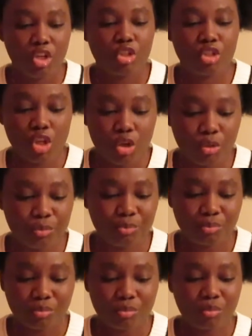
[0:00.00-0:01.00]
So
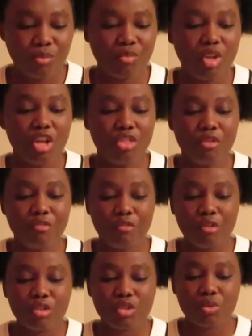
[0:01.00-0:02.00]
the
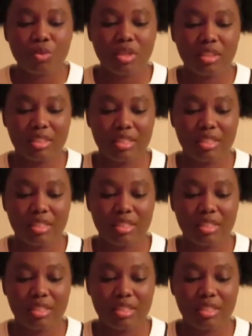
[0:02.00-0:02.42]
first one's